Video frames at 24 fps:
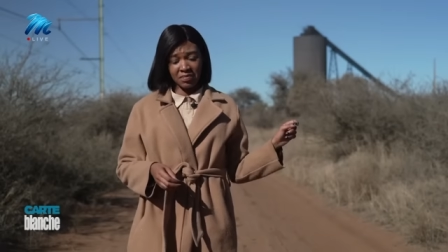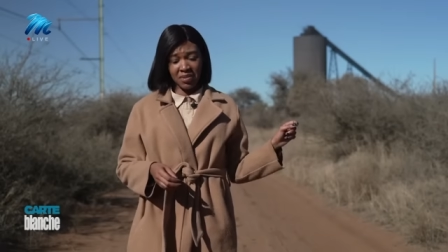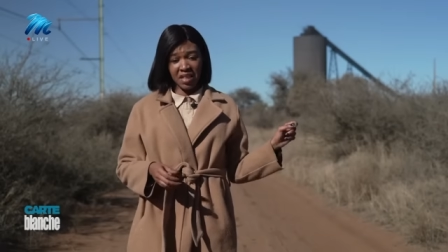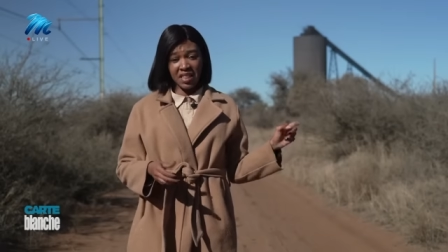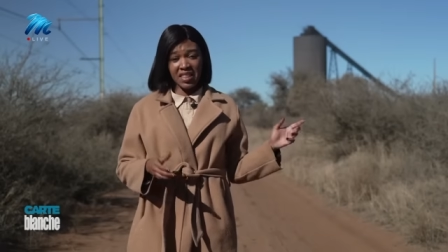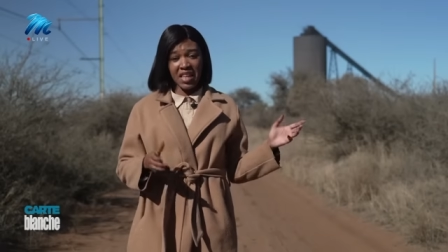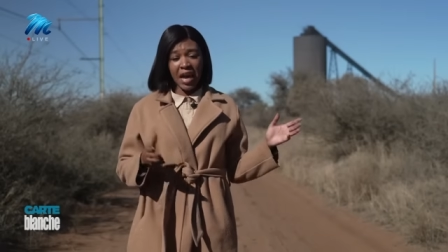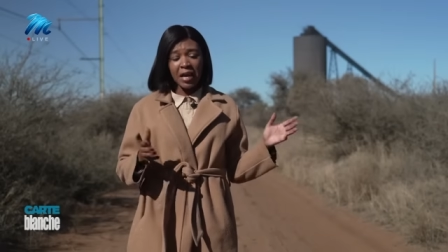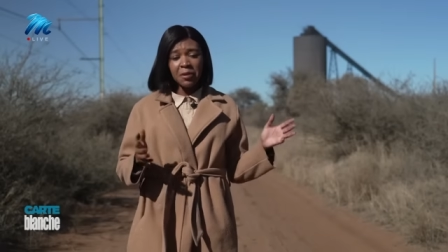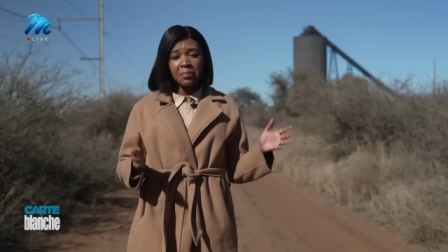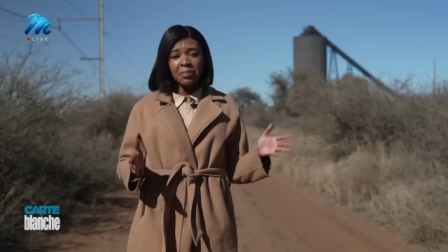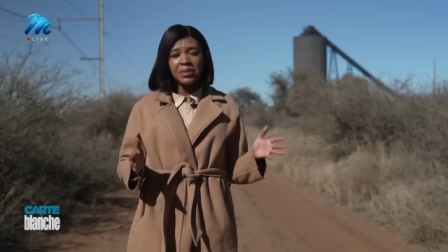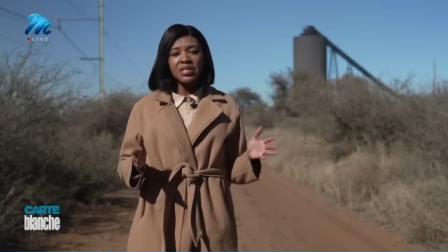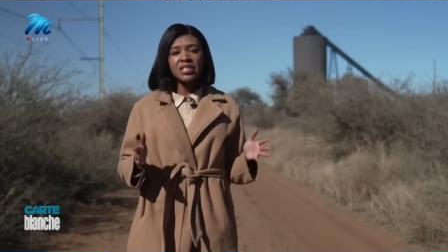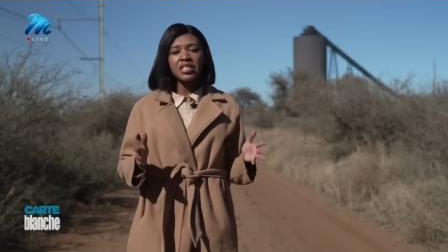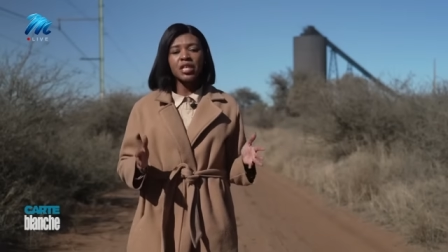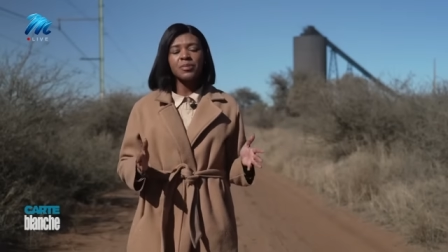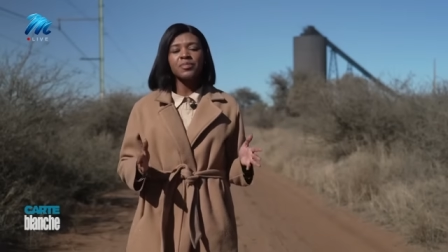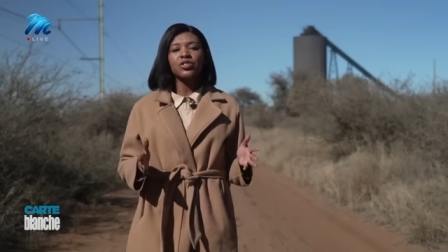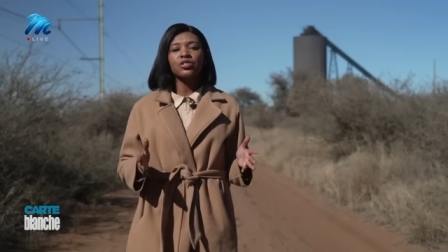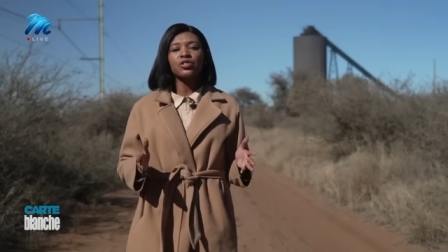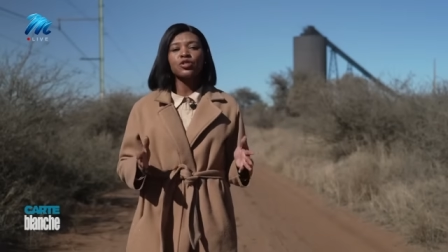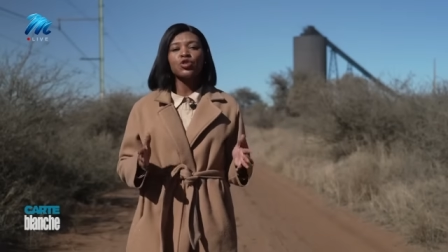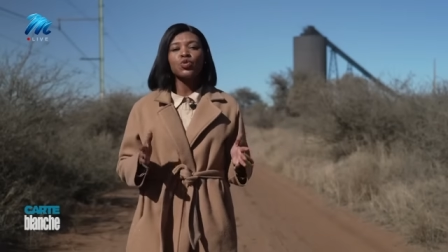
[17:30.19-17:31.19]
That
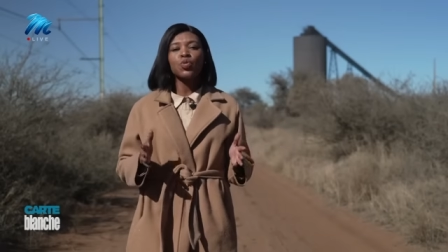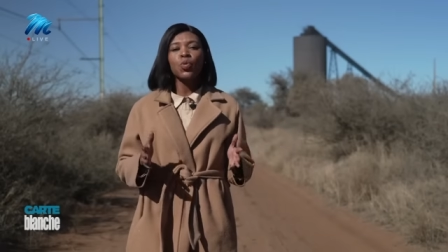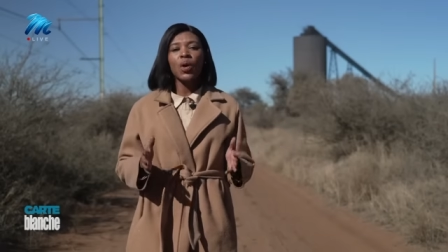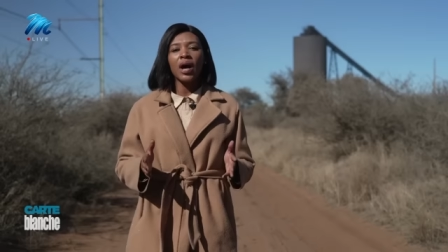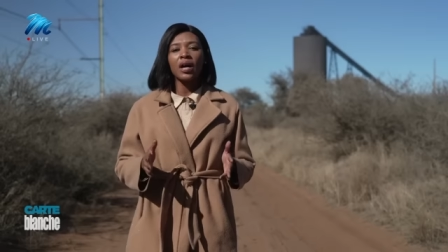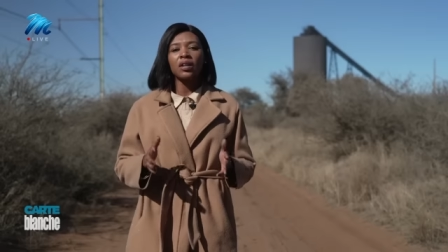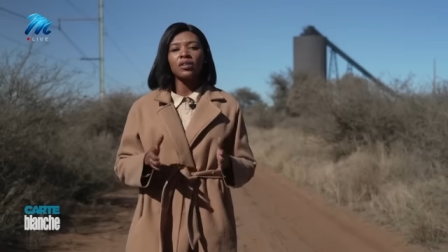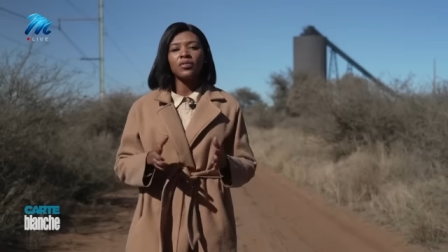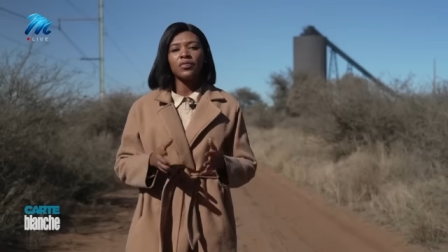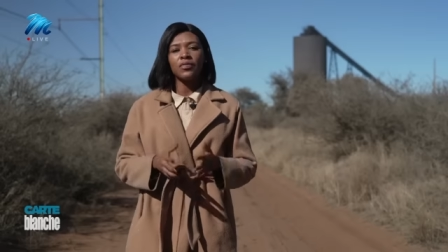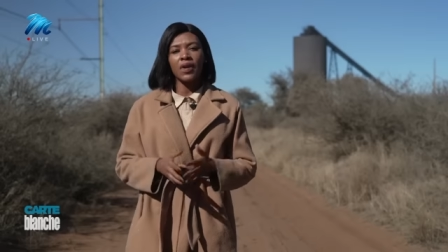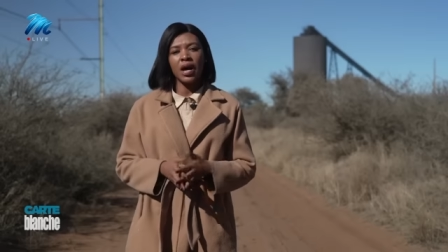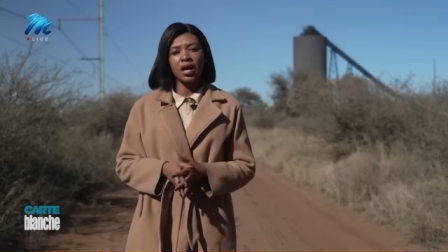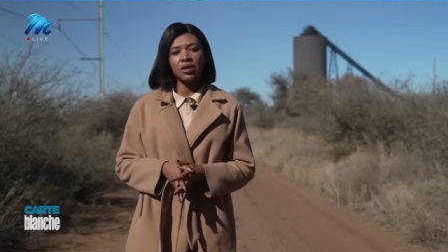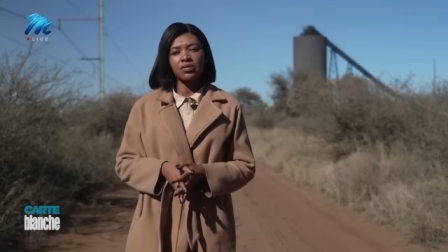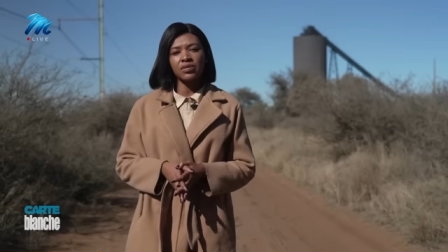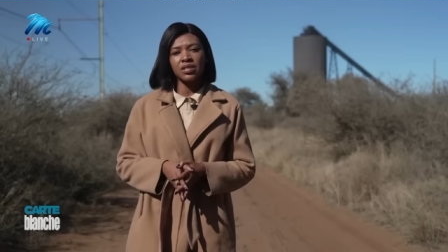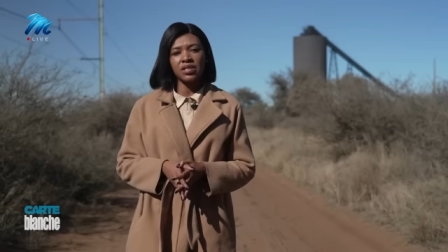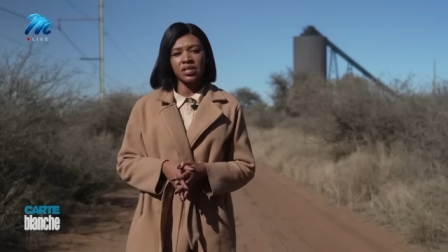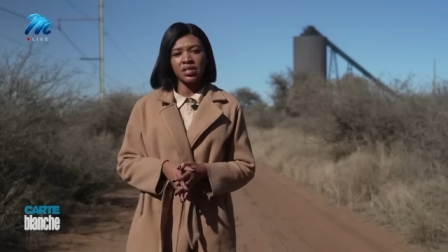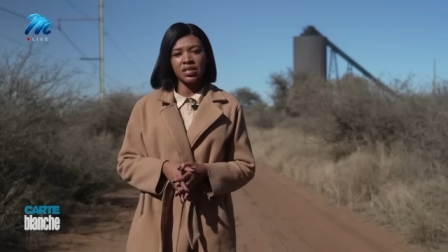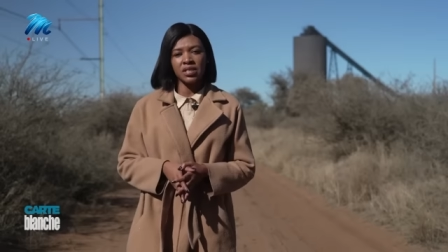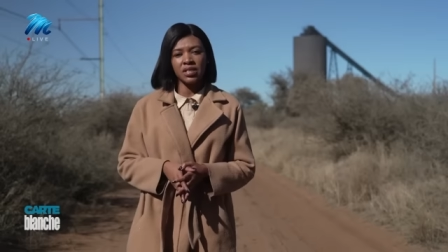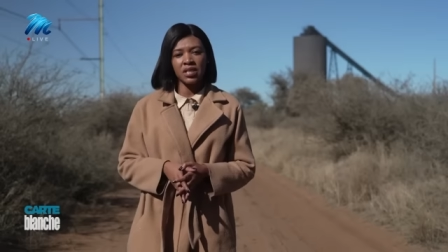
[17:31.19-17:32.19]
perception is
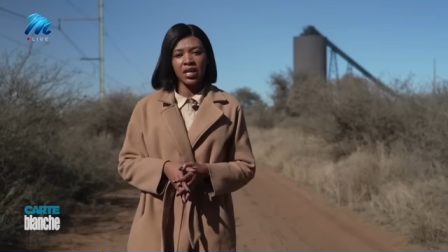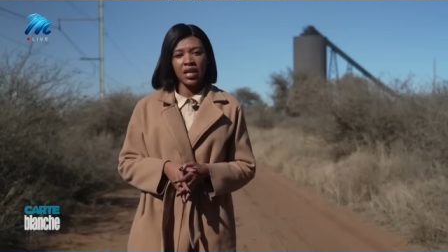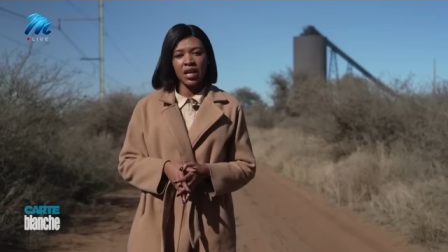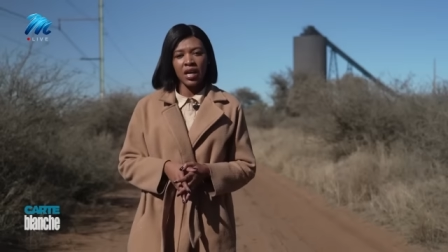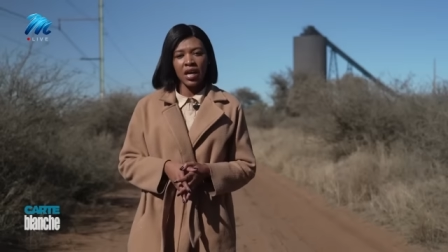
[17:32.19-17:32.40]
well-founded.